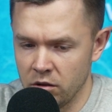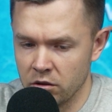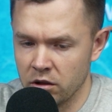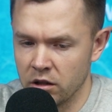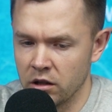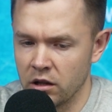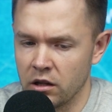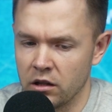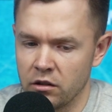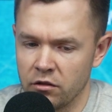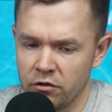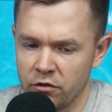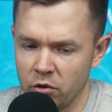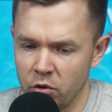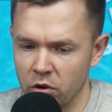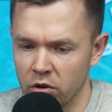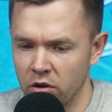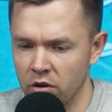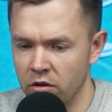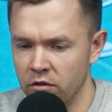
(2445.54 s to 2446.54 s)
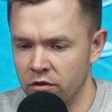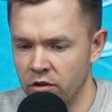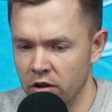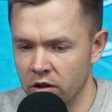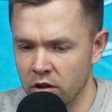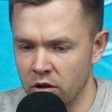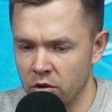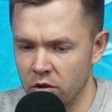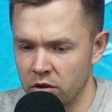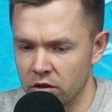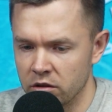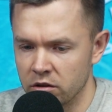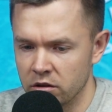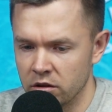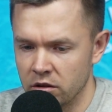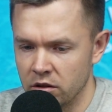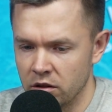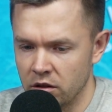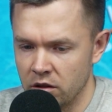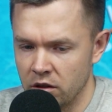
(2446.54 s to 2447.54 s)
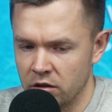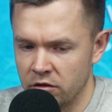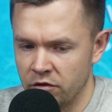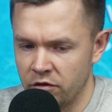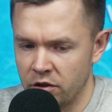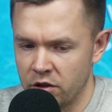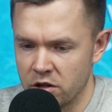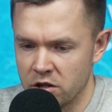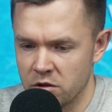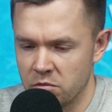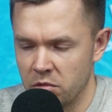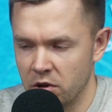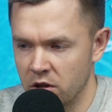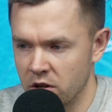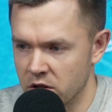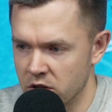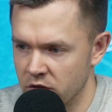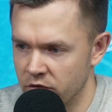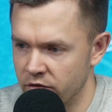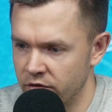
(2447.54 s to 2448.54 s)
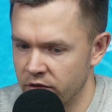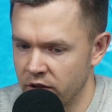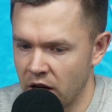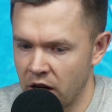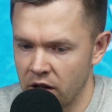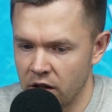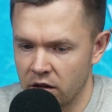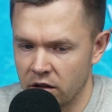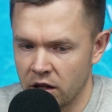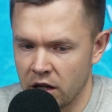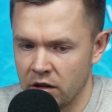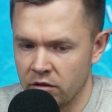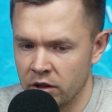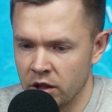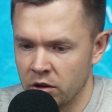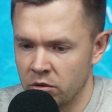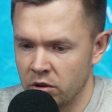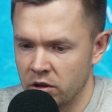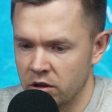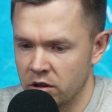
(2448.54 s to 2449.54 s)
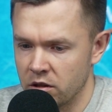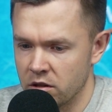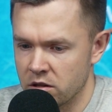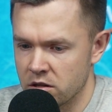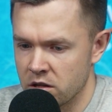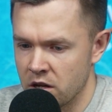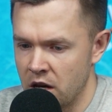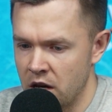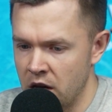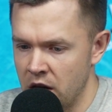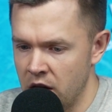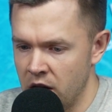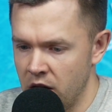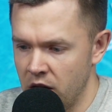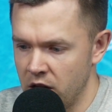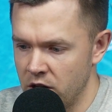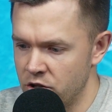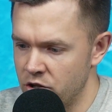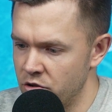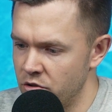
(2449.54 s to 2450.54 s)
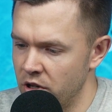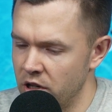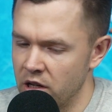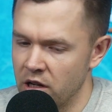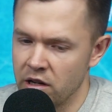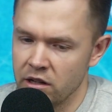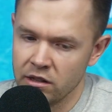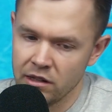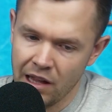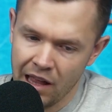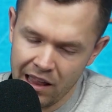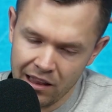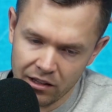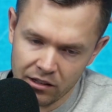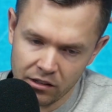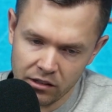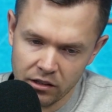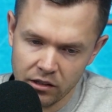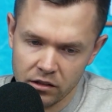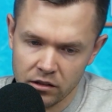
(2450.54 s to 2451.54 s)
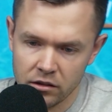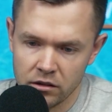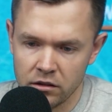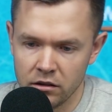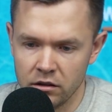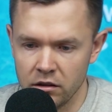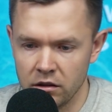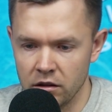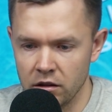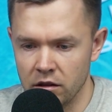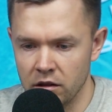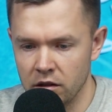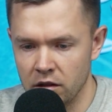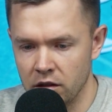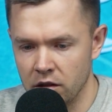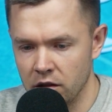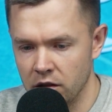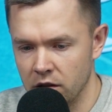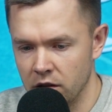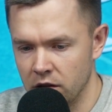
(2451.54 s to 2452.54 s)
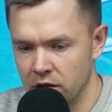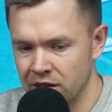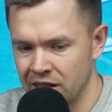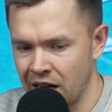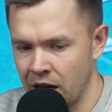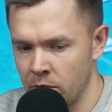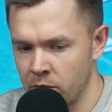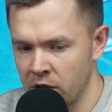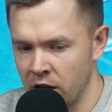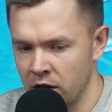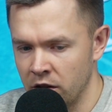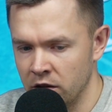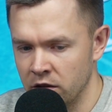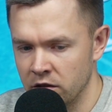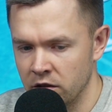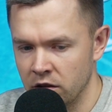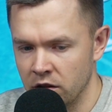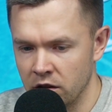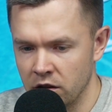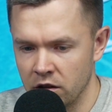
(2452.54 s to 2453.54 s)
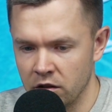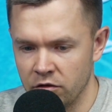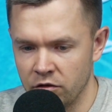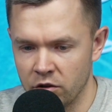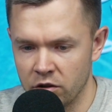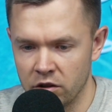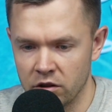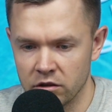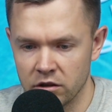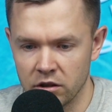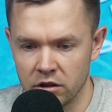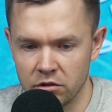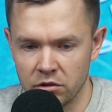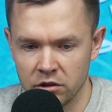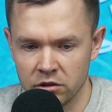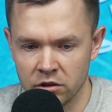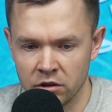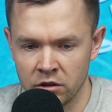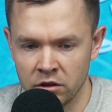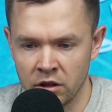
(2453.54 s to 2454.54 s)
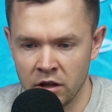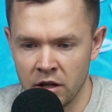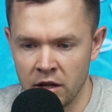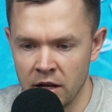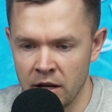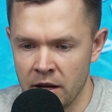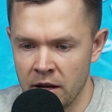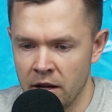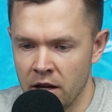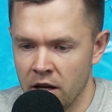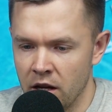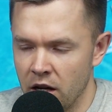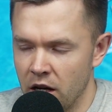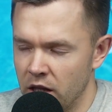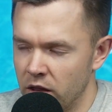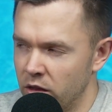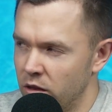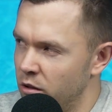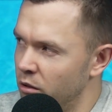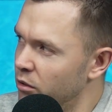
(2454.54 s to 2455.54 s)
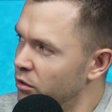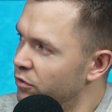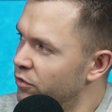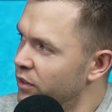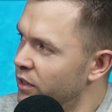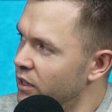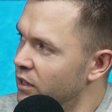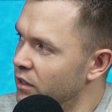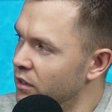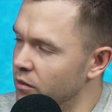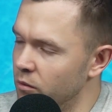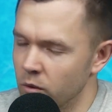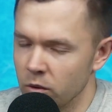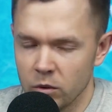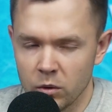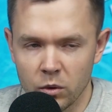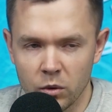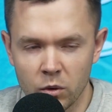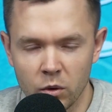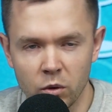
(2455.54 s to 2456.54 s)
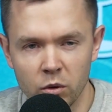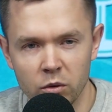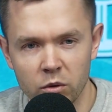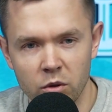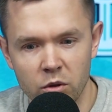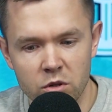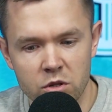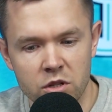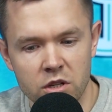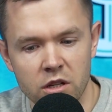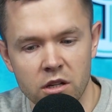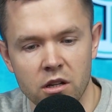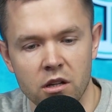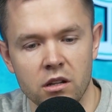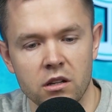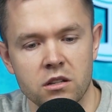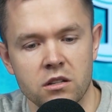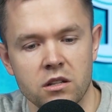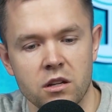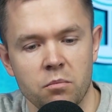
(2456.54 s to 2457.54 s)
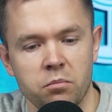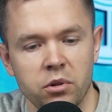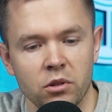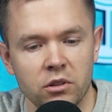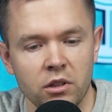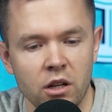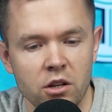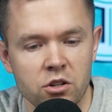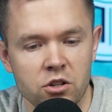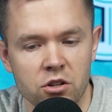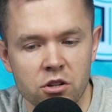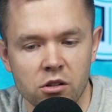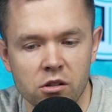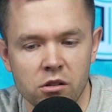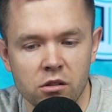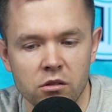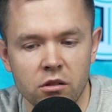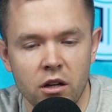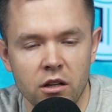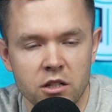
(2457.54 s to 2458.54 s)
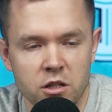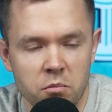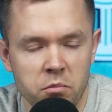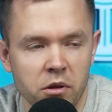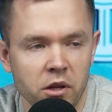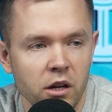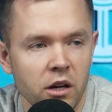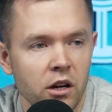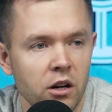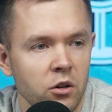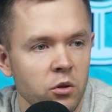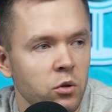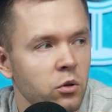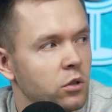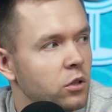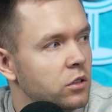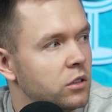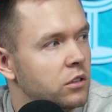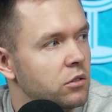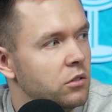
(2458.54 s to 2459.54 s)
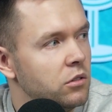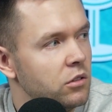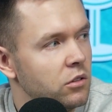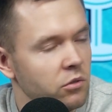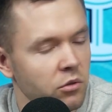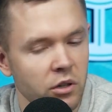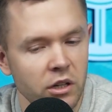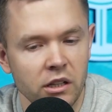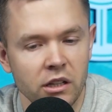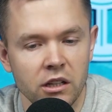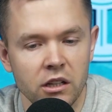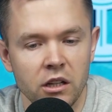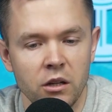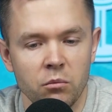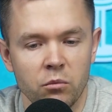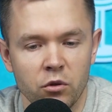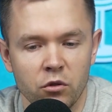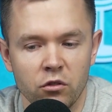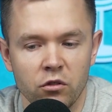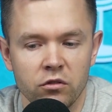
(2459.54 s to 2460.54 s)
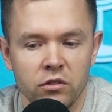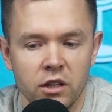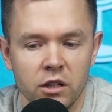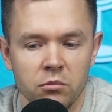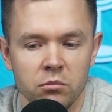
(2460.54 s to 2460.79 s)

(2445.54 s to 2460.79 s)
Looking at the front court at first because of Tyler Kavanaugh and his injury and unclear timeline for the return. Do you think who do you see as a player who could really improve